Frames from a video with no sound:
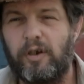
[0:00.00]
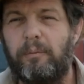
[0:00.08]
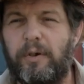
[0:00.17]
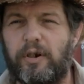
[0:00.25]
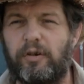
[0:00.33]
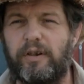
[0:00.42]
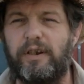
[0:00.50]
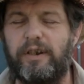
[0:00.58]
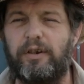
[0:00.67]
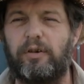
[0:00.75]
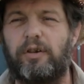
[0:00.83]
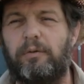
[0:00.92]
Because an
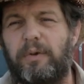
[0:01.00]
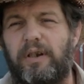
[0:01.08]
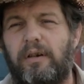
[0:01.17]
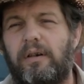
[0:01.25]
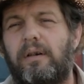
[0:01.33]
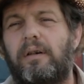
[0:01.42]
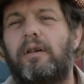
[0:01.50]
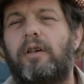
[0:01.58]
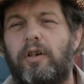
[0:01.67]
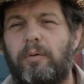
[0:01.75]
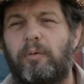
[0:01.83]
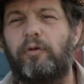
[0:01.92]
idiot in me
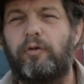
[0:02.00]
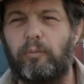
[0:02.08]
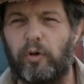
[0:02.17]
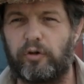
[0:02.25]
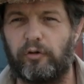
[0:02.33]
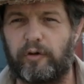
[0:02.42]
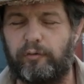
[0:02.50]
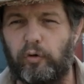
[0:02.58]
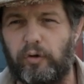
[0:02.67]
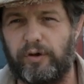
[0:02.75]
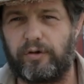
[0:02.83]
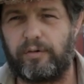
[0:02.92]
removed most of the
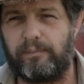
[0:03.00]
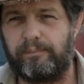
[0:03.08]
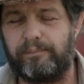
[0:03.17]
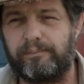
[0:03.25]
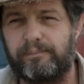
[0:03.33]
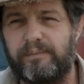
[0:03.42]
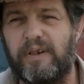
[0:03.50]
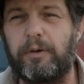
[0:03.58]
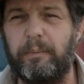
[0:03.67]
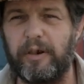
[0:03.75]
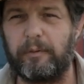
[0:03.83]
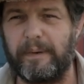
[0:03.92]
footage. Let
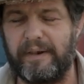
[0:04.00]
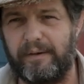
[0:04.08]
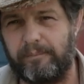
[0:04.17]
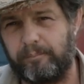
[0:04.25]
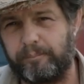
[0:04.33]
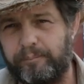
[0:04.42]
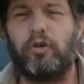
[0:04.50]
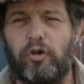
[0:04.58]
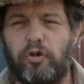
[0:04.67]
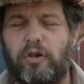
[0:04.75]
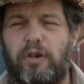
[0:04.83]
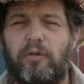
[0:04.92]
me explain.
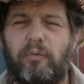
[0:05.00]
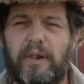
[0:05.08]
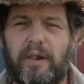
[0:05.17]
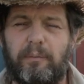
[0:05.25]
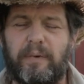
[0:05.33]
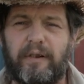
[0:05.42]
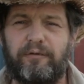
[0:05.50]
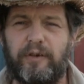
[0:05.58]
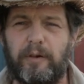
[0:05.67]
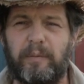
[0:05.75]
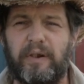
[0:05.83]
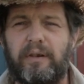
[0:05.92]
Usually, when I'm done
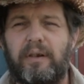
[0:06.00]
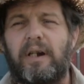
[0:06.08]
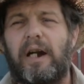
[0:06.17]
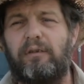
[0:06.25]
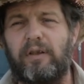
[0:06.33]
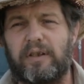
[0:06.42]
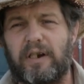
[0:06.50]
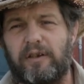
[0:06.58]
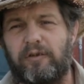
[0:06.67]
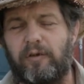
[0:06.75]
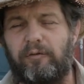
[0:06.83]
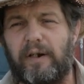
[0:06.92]
filming, I will
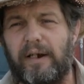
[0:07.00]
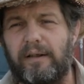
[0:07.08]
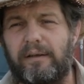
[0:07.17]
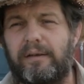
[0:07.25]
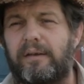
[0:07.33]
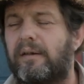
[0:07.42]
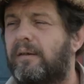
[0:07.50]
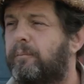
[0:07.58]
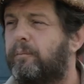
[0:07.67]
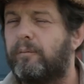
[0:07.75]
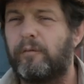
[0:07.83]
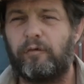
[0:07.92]
transfer files
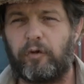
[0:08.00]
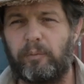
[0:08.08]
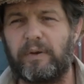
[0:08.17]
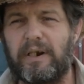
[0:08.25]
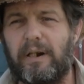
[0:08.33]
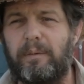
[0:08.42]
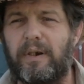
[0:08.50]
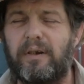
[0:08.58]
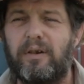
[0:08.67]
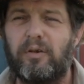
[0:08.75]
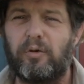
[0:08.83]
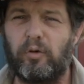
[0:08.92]
from the camera
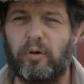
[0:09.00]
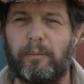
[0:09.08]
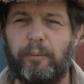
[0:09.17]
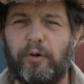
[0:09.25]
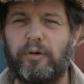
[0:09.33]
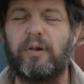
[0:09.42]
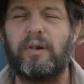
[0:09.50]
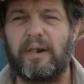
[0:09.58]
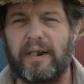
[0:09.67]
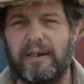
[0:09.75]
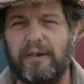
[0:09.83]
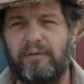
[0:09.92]
to computer
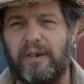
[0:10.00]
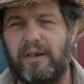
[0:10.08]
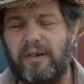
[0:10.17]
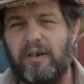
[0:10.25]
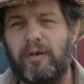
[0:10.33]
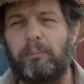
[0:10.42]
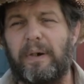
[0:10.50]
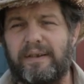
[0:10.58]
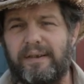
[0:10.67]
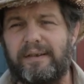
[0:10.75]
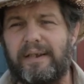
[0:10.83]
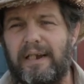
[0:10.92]
right away. But
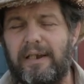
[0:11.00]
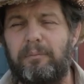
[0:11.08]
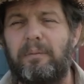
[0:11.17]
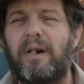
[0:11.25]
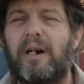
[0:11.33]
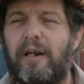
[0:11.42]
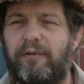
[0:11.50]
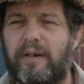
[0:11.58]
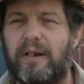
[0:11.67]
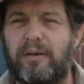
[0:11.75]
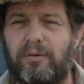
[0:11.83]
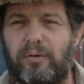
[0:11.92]
this time, I
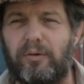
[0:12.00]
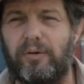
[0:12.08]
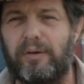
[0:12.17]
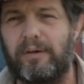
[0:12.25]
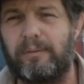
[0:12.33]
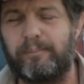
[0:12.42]
forgot to do it.